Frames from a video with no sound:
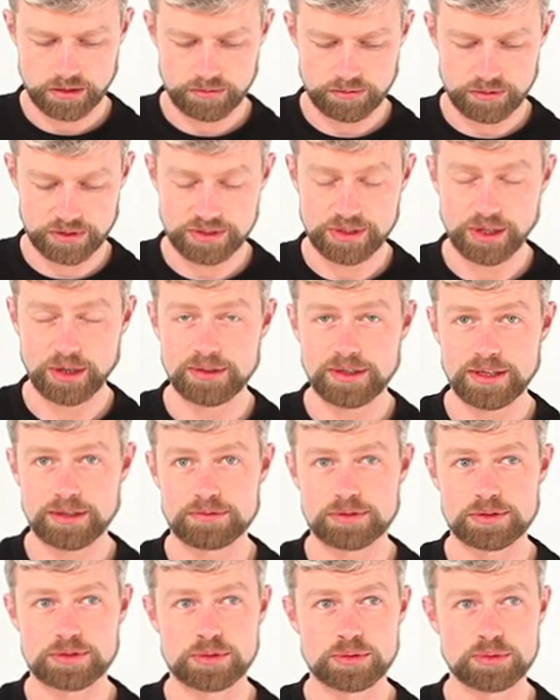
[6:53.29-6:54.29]
If you don't
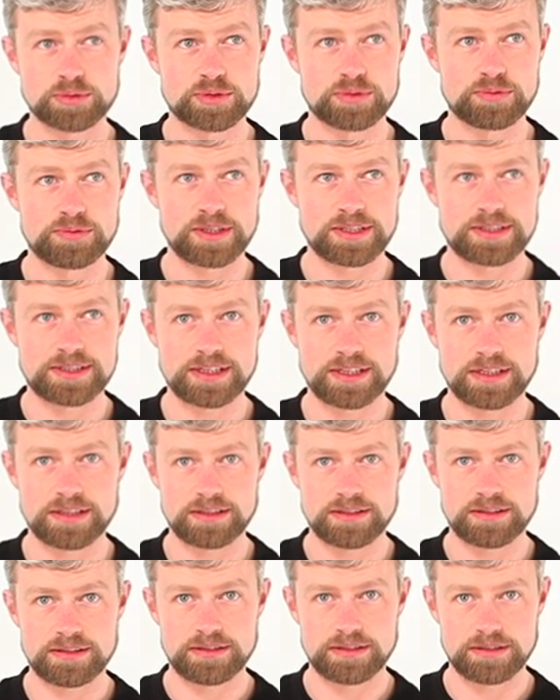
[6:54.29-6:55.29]
have the tool to fit it,
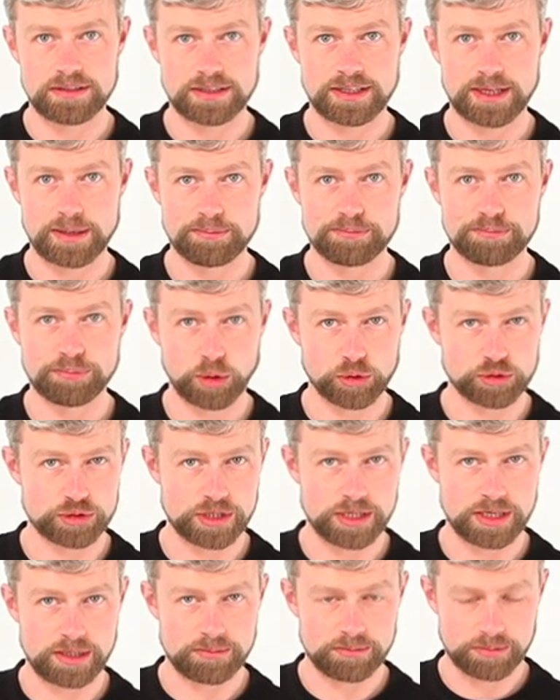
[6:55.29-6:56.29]
you can bodge
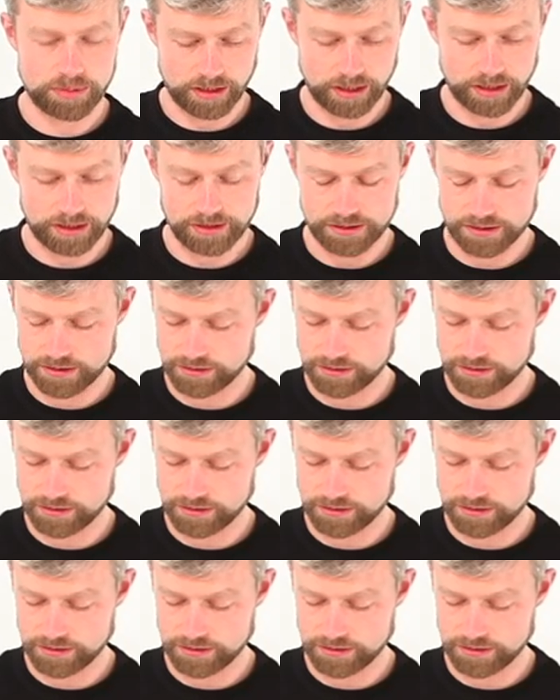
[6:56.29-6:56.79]
it in place.